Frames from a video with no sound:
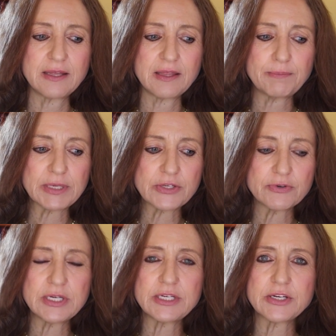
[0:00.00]
the
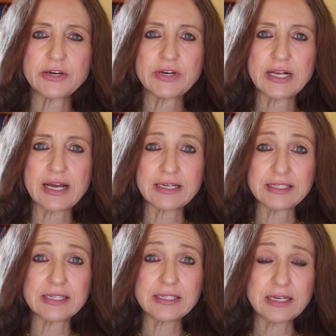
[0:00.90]
pituitary gland,
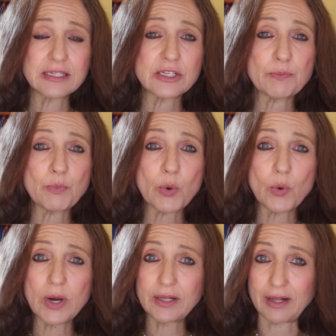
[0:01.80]
as I said, is a
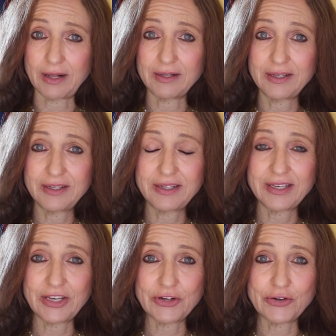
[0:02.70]
portal,
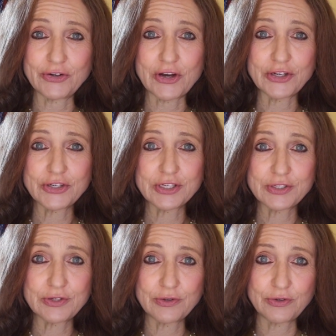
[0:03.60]
not
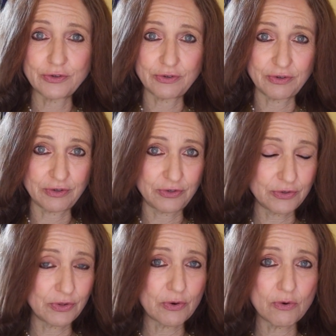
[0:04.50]
just
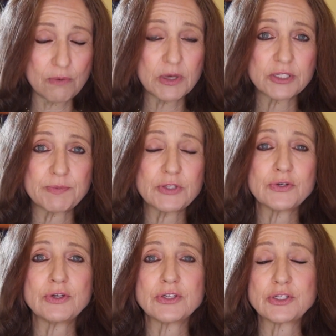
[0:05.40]
to the hormones, but
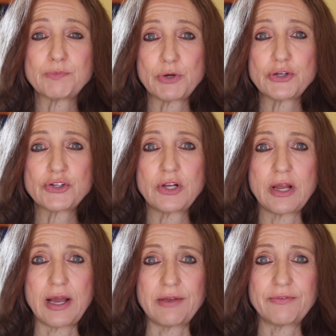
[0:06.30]
to your spiritual
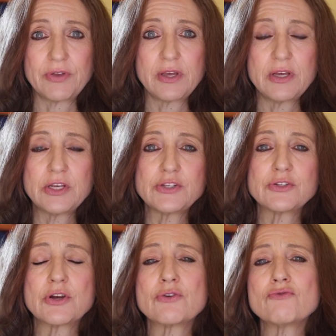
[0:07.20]
life.
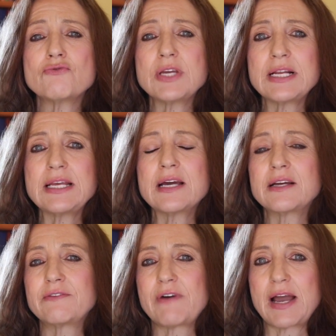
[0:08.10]
So I really
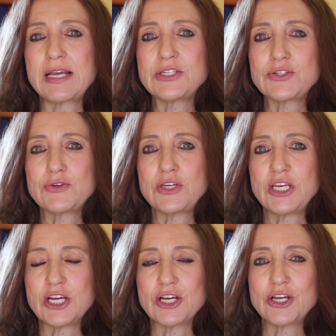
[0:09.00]
advise you
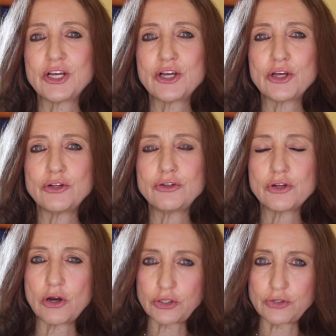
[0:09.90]
here
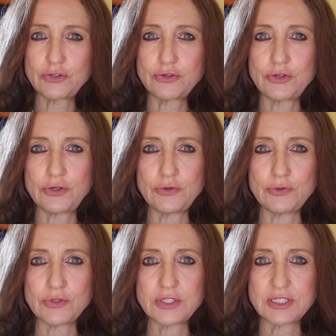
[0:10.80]
not to
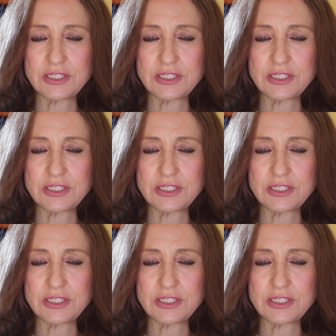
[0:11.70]
use